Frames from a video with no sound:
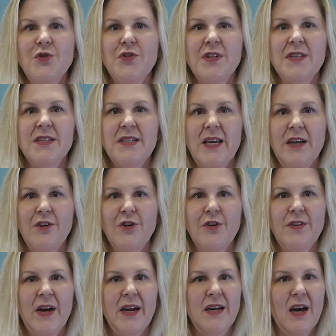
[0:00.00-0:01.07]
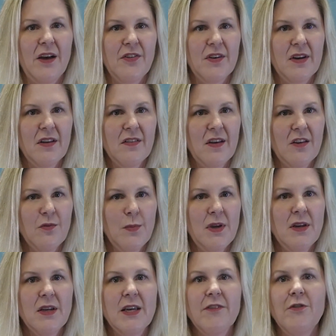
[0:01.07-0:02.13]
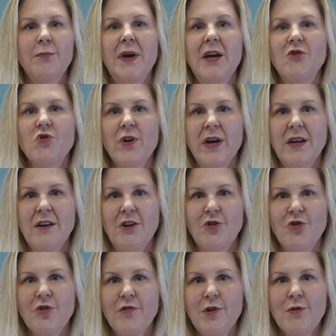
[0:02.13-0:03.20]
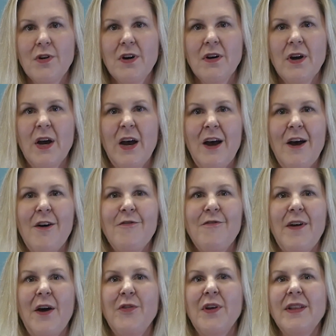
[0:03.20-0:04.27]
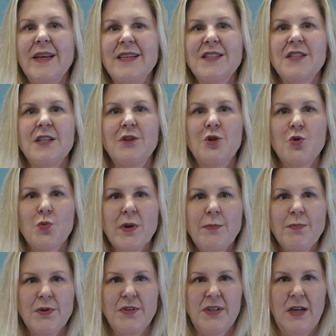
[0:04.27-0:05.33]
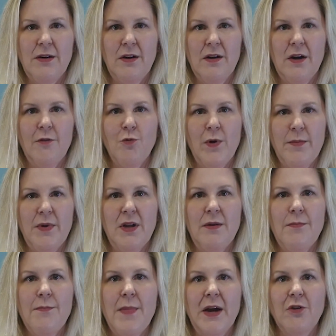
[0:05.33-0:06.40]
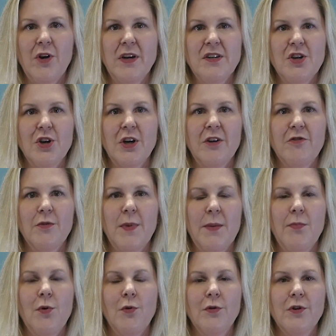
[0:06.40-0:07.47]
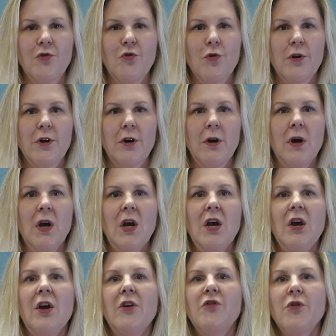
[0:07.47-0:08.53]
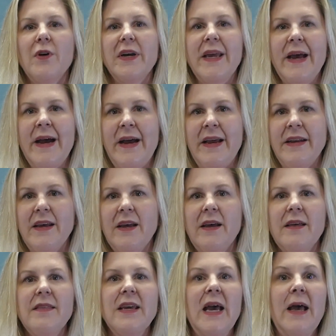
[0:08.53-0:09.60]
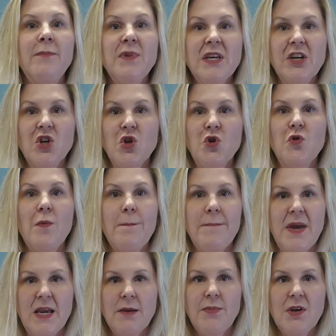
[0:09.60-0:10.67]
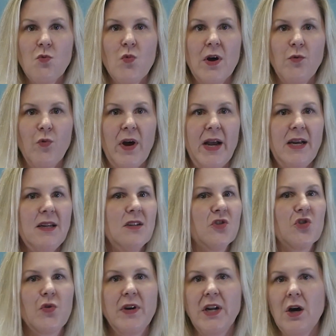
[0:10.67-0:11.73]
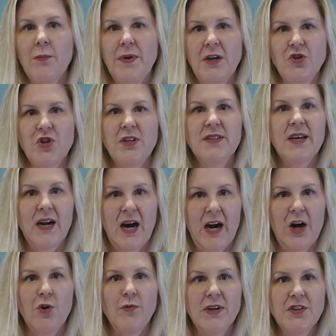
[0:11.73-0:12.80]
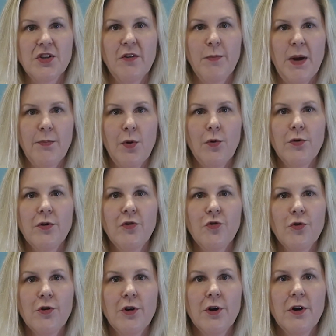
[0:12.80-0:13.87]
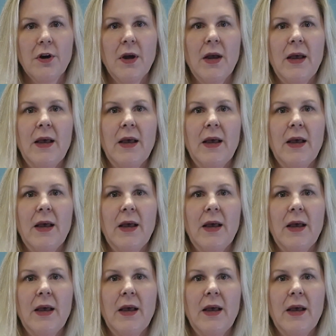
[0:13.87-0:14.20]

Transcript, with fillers: used a standard diagnostic assessment given by a trained interviewer found that less than 3% of women met criteria for bipolar disorder. So again, the MDQ may be one way to screen out patients at higher risk of bipolar disorder,